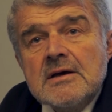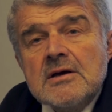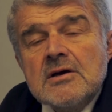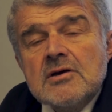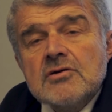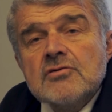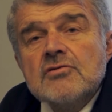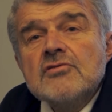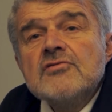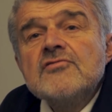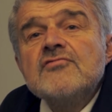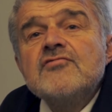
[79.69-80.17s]

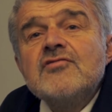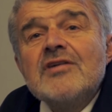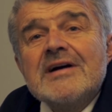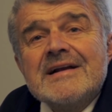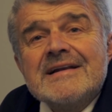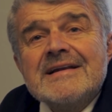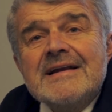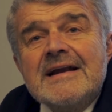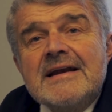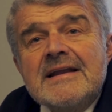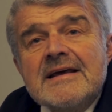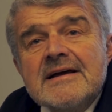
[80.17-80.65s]
that once
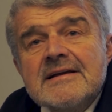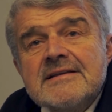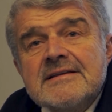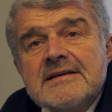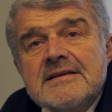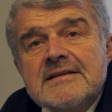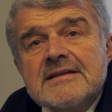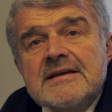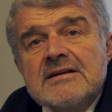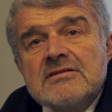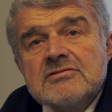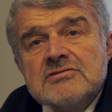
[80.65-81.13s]
the alert is
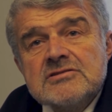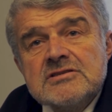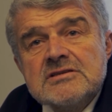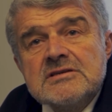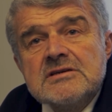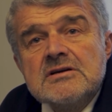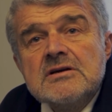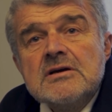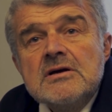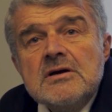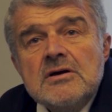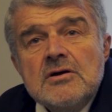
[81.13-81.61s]

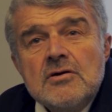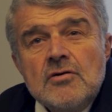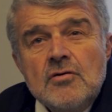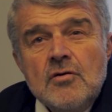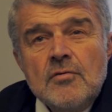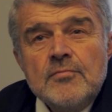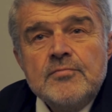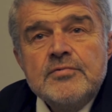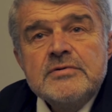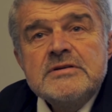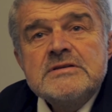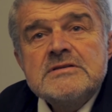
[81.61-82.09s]
launched, we can
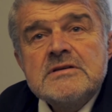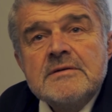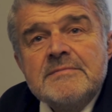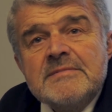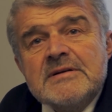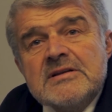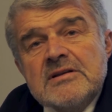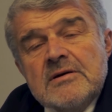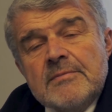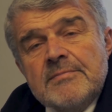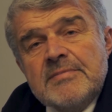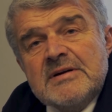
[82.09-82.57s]
put it in
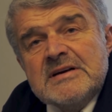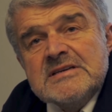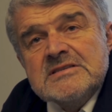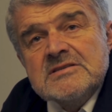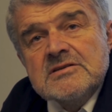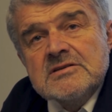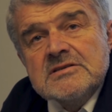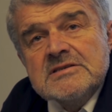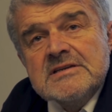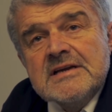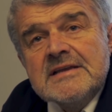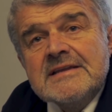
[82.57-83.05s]
place
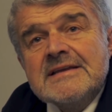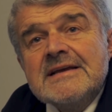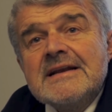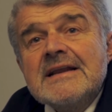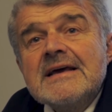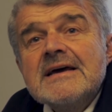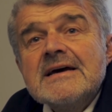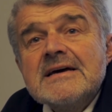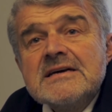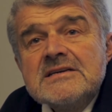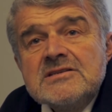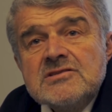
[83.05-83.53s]
within a
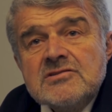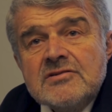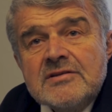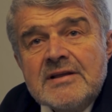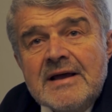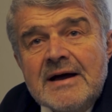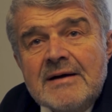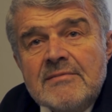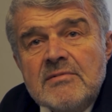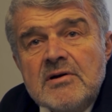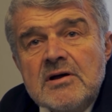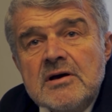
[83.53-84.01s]
reasonable
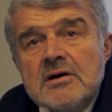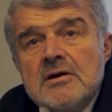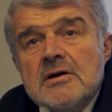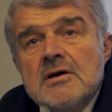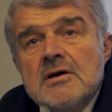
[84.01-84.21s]
time.